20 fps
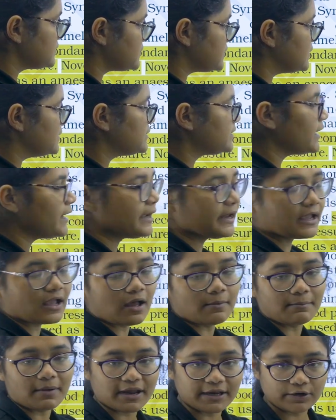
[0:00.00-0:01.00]
synthetic
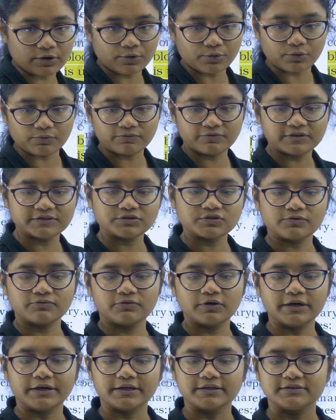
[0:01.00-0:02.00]
amino group. First
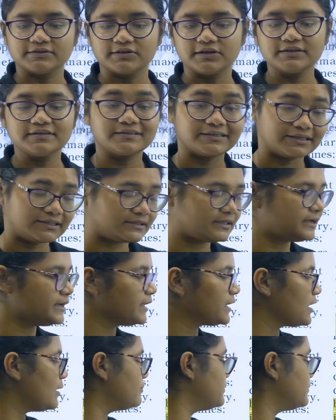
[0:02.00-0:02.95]
of all, it is your synthetic